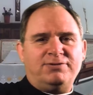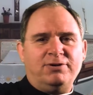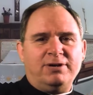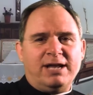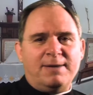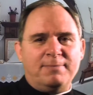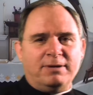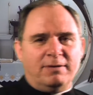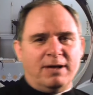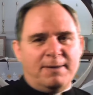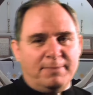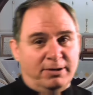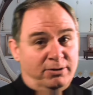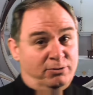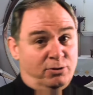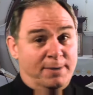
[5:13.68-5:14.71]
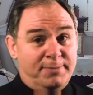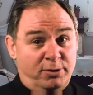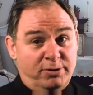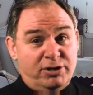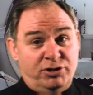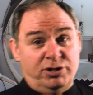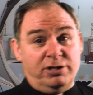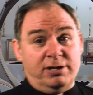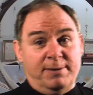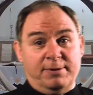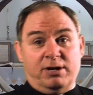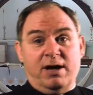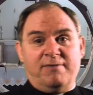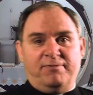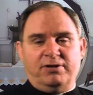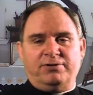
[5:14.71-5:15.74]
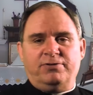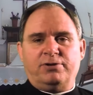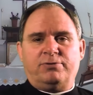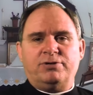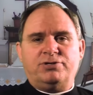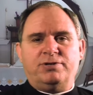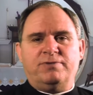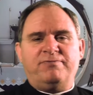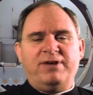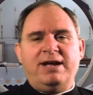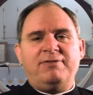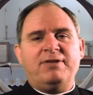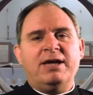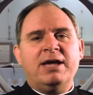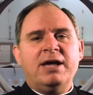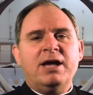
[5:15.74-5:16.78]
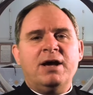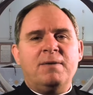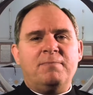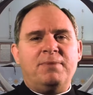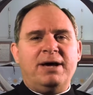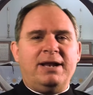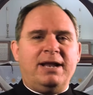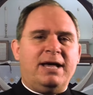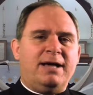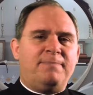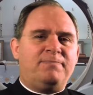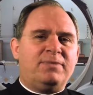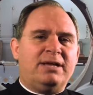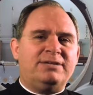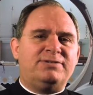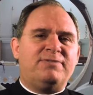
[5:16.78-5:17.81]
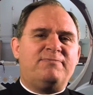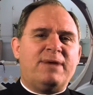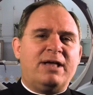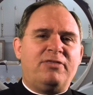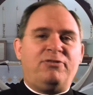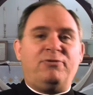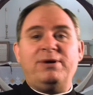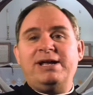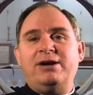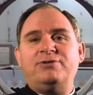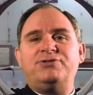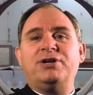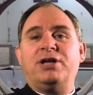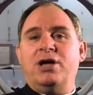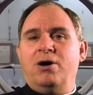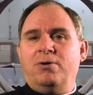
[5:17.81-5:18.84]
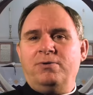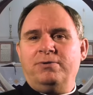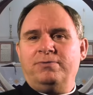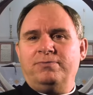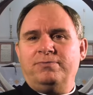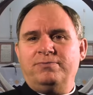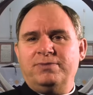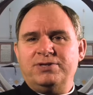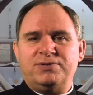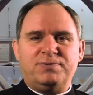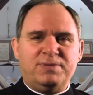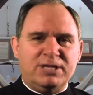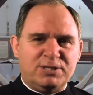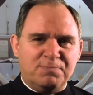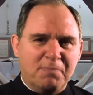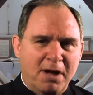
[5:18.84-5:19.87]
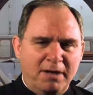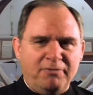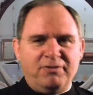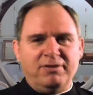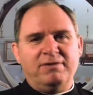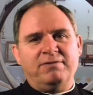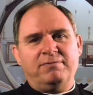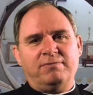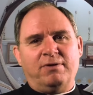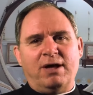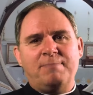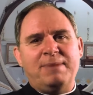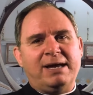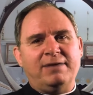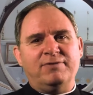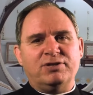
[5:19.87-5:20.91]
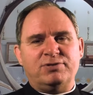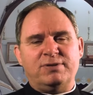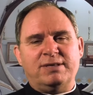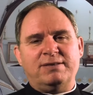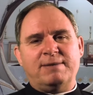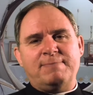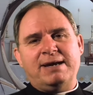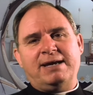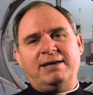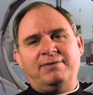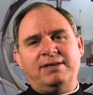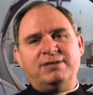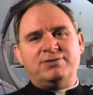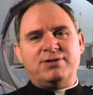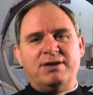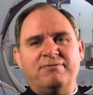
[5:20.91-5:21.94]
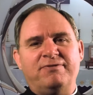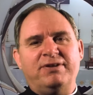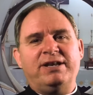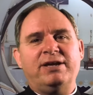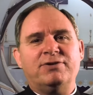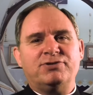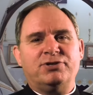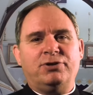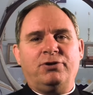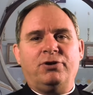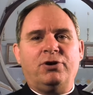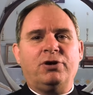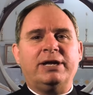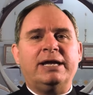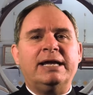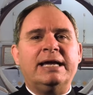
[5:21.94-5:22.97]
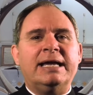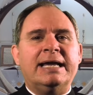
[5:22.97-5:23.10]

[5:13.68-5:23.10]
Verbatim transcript: certainly I'm a, I'm, a, I'm a Christian. I'm a convert to the Christian faith. But um, as about three years ago, this this month, and well, I'm making this I'm making these uh, videos a little early